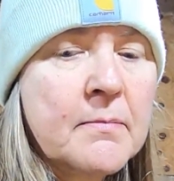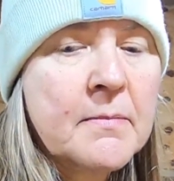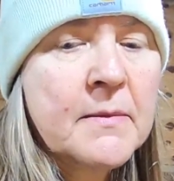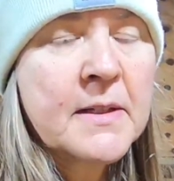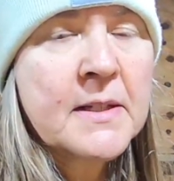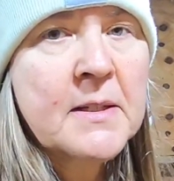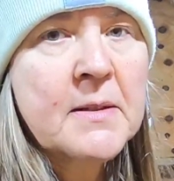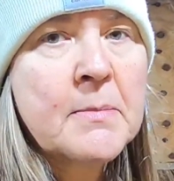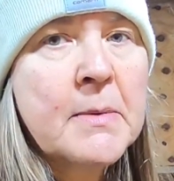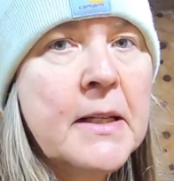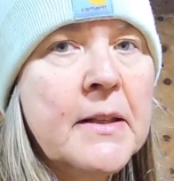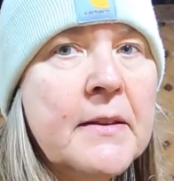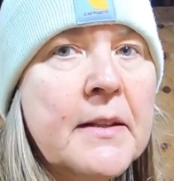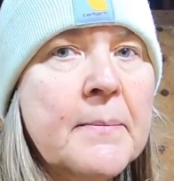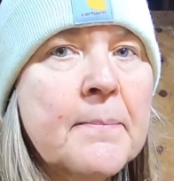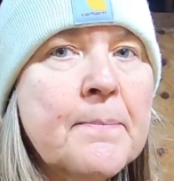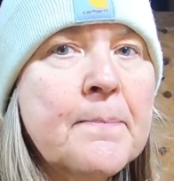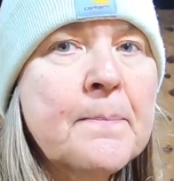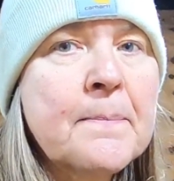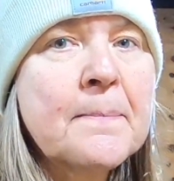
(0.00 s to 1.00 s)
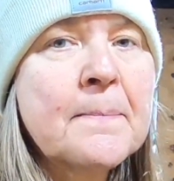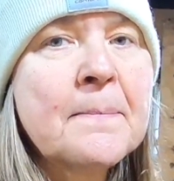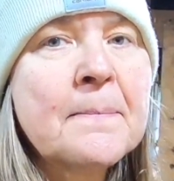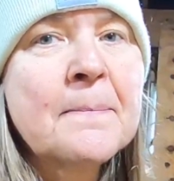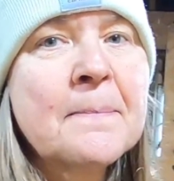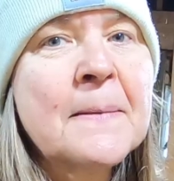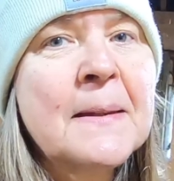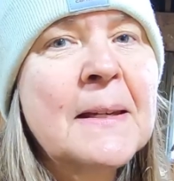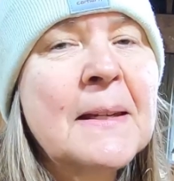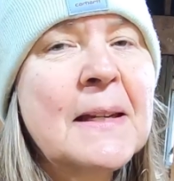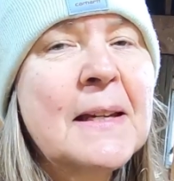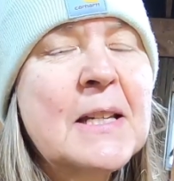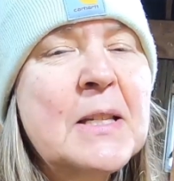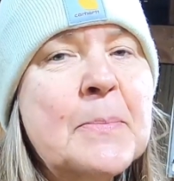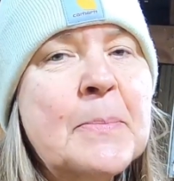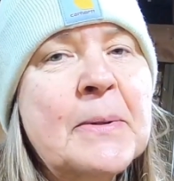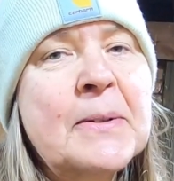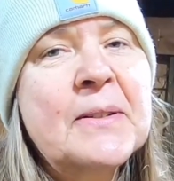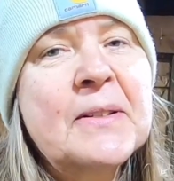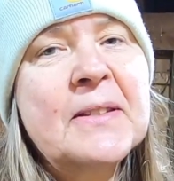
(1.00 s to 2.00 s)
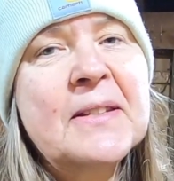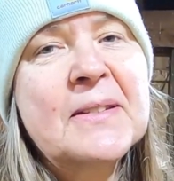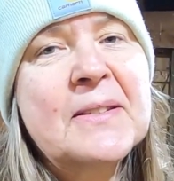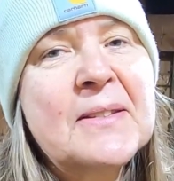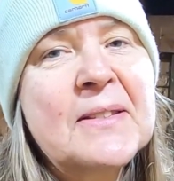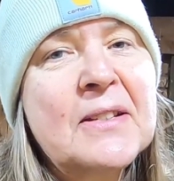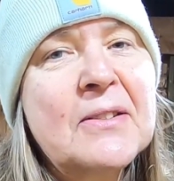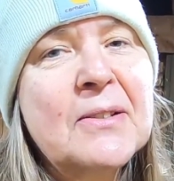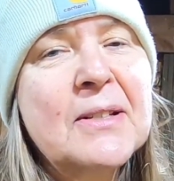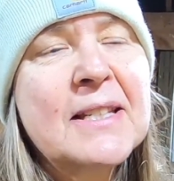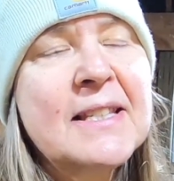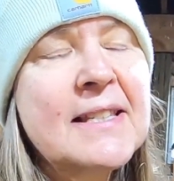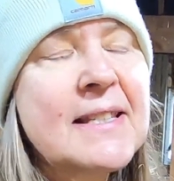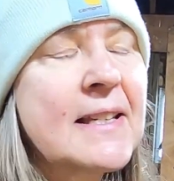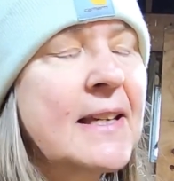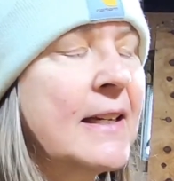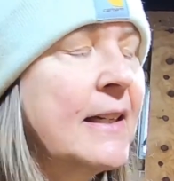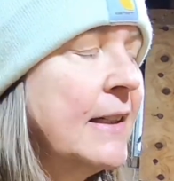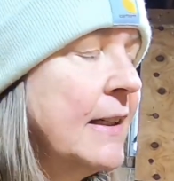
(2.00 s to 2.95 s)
this month as part of this series.